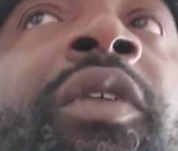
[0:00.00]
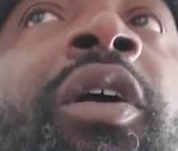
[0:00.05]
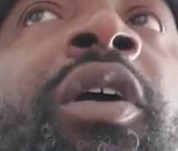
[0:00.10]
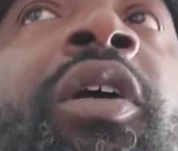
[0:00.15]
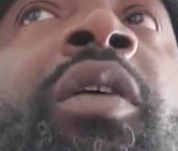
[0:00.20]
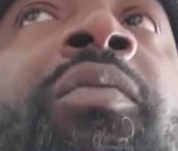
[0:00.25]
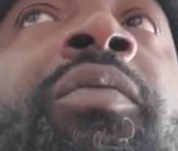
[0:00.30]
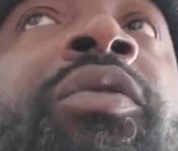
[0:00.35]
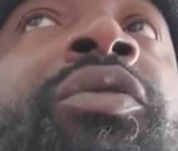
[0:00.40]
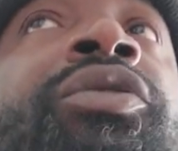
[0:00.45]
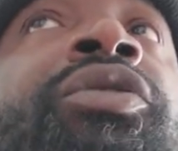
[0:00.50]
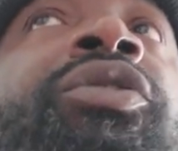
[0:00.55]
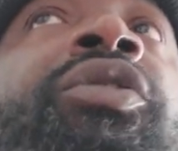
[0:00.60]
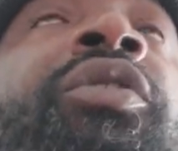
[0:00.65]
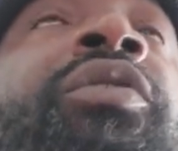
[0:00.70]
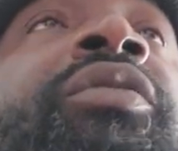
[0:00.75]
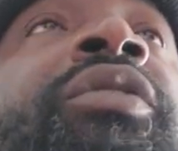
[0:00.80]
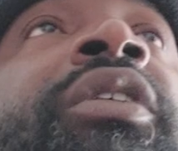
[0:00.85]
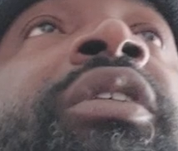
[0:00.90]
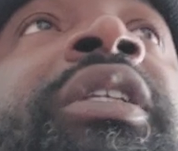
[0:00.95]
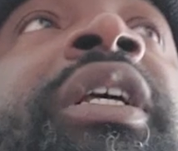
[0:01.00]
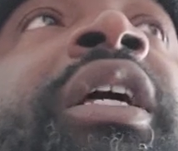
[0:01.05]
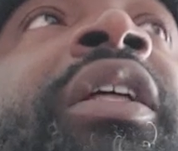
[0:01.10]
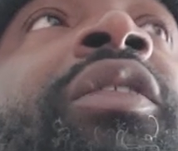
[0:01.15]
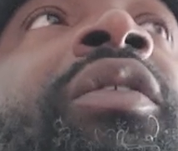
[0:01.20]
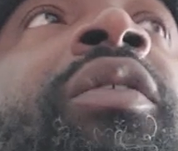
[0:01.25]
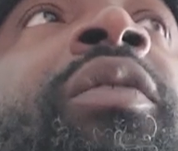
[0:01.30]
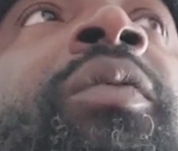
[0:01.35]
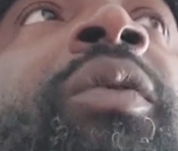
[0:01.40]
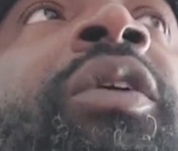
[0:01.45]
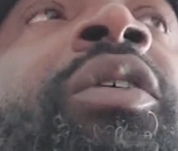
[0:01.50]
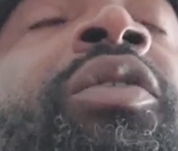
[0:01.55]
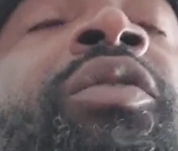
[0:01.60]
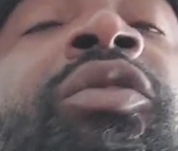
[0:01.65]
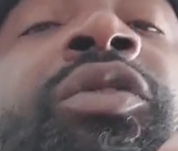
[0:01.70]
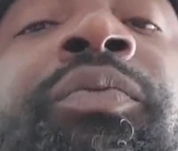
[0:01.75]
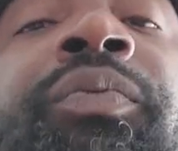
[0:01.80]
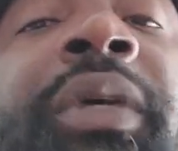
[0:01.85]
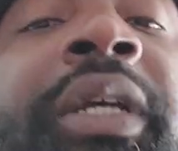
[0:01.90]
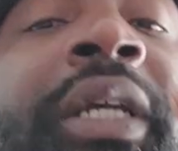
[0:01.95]
I almost choked to death on one of
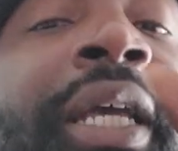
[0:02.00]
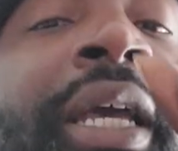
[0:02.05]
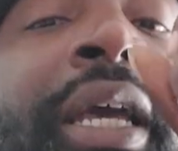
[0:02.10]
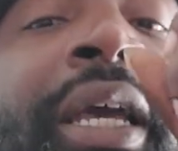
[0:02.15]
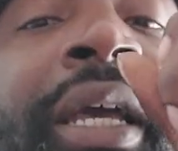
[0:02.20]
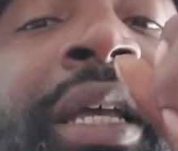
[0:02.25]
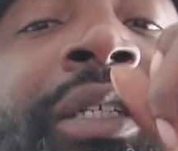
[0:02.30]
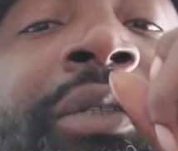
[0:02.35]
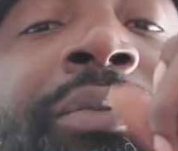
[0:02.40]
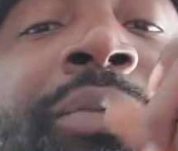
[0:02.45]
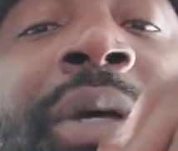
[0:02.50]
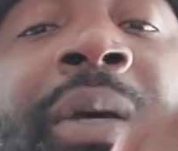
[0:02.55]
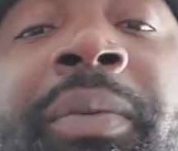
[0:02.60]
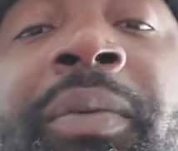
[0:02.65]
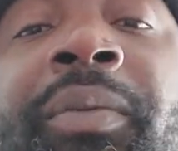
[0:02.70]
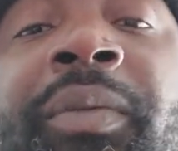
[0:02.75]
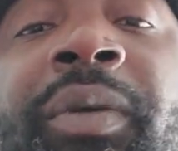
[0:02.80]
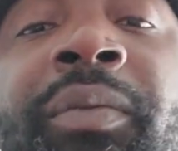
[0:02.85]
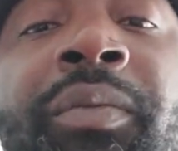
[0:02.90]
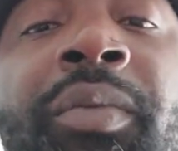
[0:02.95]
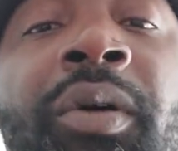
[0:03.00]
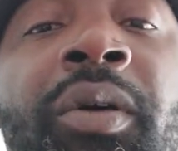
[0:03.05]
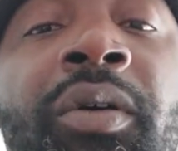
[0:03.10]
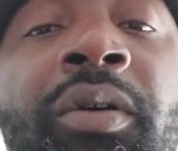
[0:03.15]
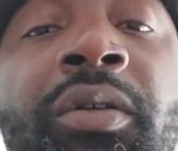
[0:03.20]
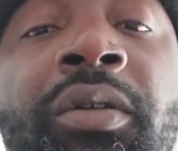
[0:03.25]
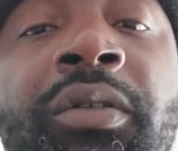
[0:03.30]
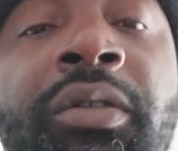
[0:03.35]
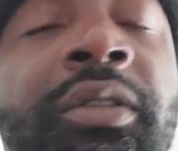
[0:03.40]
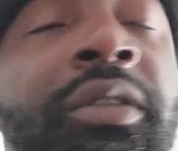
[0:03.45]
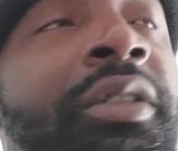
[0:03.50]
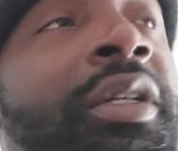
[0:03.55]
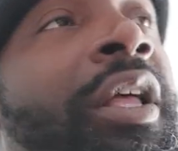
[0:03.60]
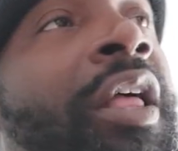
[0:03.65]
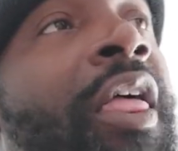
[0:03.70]
those big ass peppermint balls.